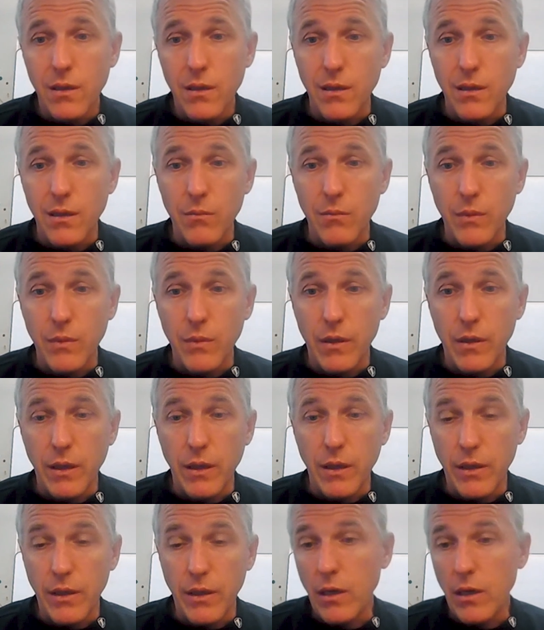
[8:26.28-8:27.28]

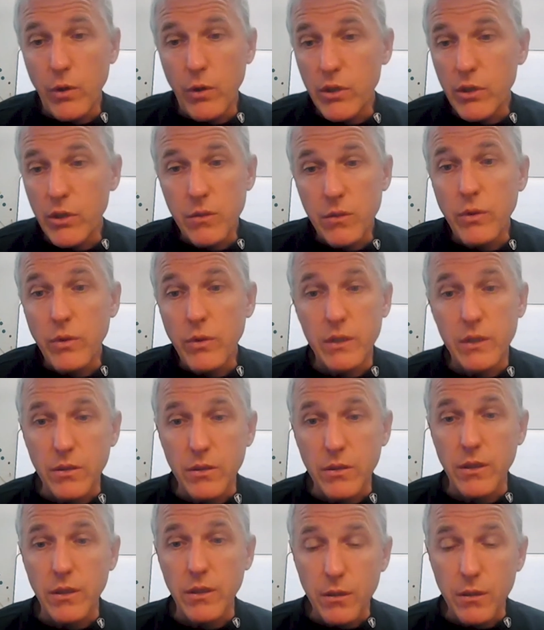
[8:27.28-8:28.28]
And there we
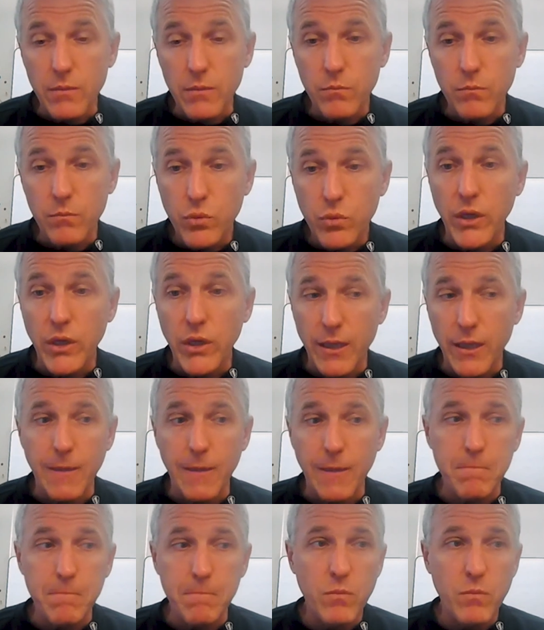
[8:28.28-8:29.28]
still need to put
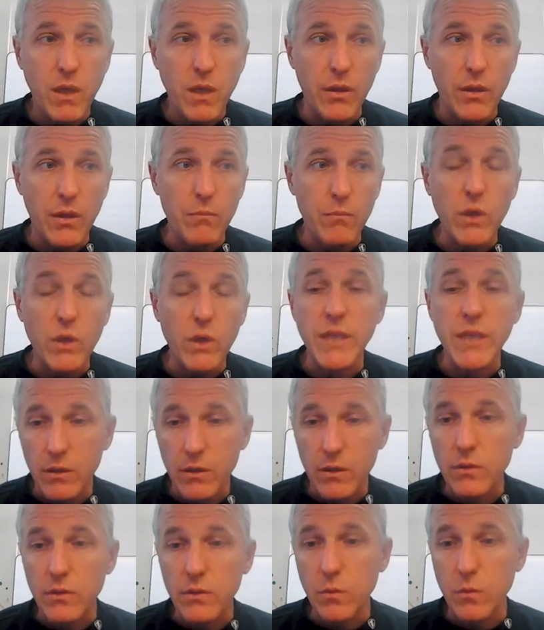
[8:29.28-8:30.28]
in, I think, more
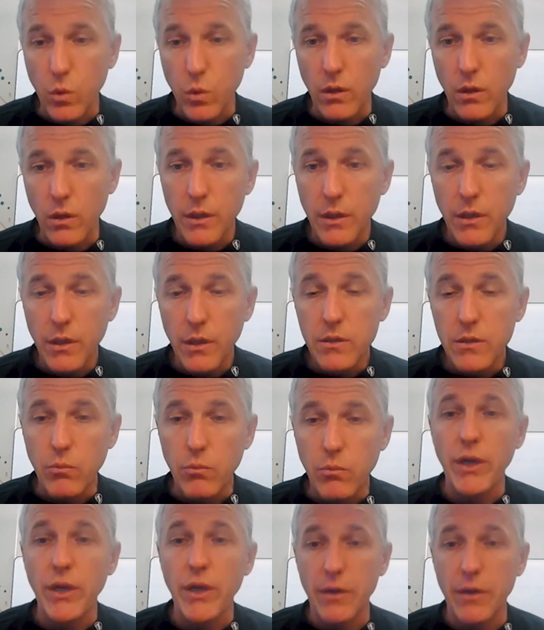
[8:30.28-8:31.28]
technical work
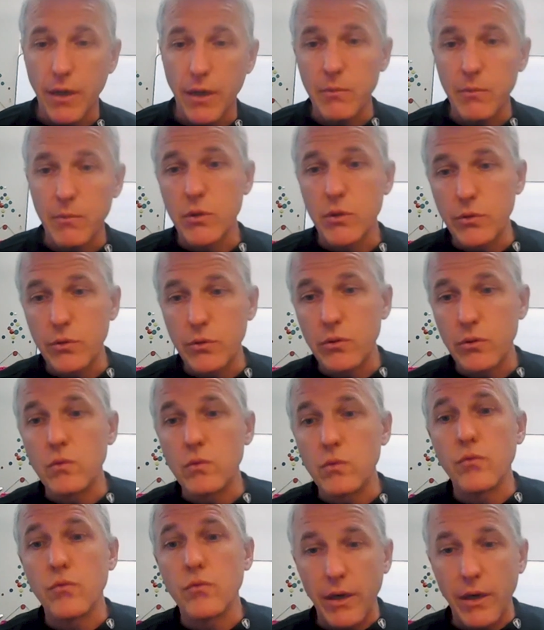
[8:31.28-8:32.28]
to bring it up
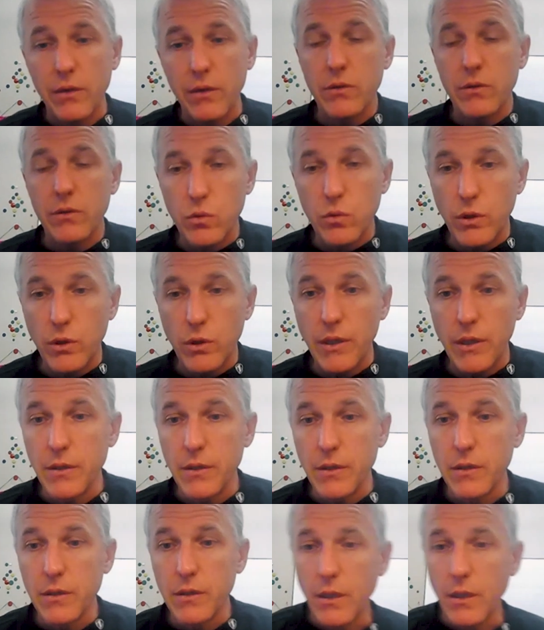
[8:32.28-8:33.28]
to
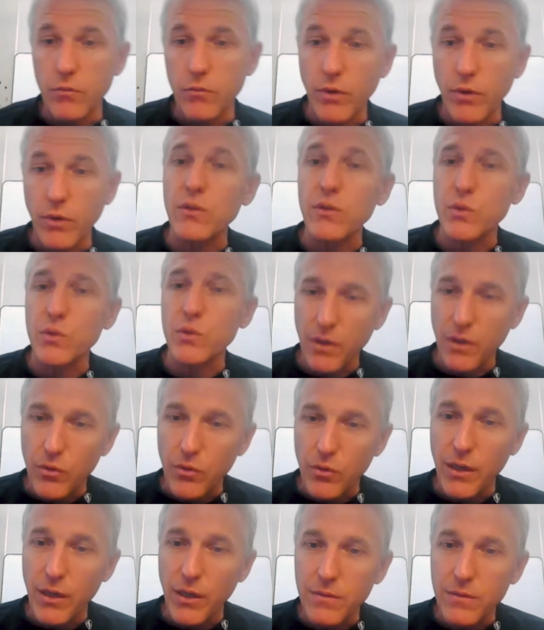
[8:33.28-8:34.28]
regulatory
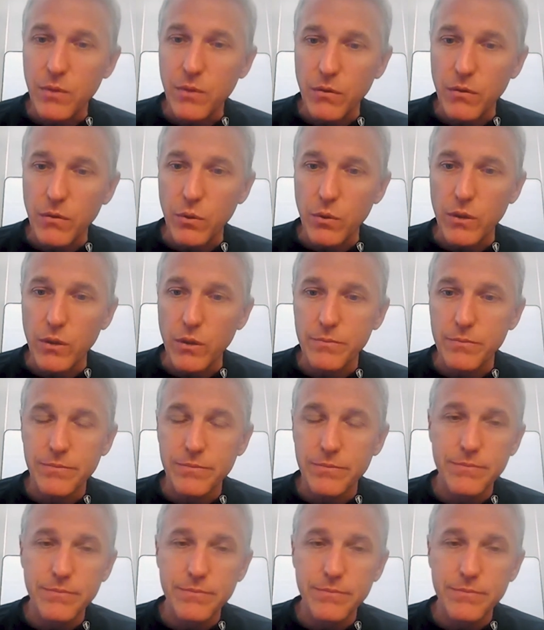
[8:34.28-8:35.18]
grade, if you will.